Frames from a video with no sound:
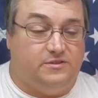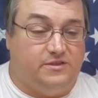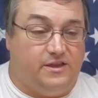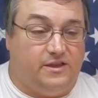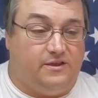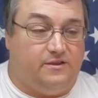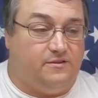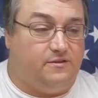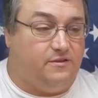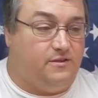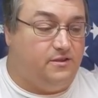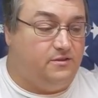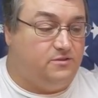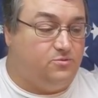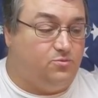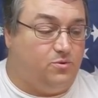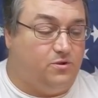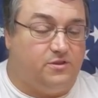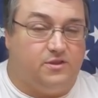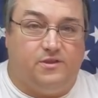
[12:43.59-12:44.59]
Yeah, it's
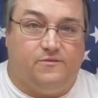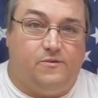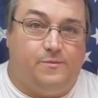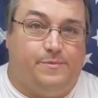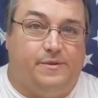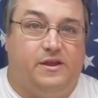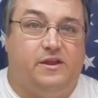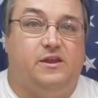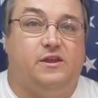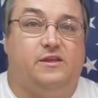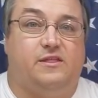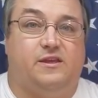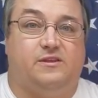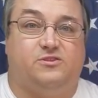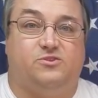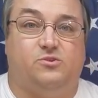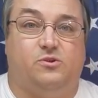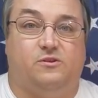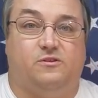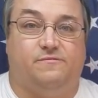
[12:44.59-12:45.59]
worth every penny of that
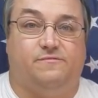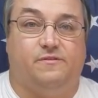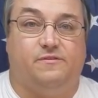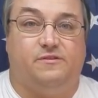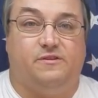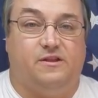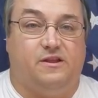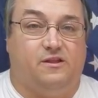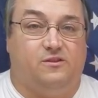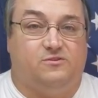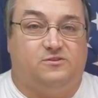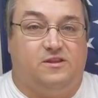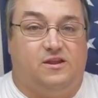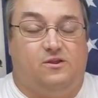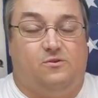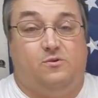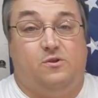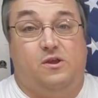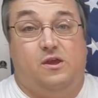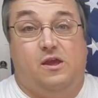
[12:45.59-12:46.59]
$250.
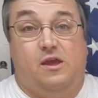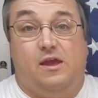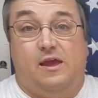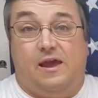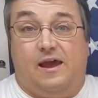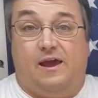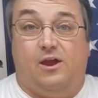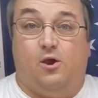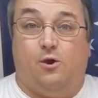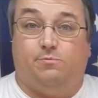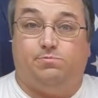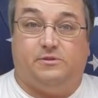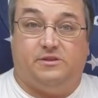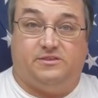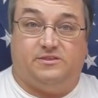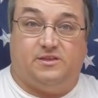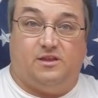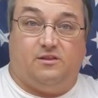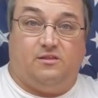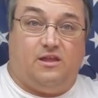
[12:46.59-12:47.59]
Now, I hope they
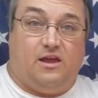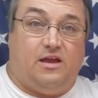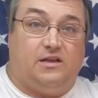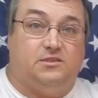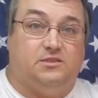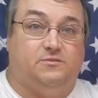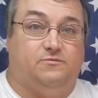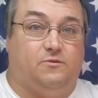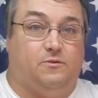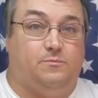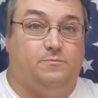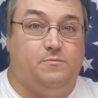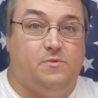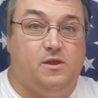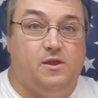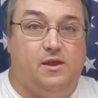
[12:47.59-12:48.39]
sell lots of them.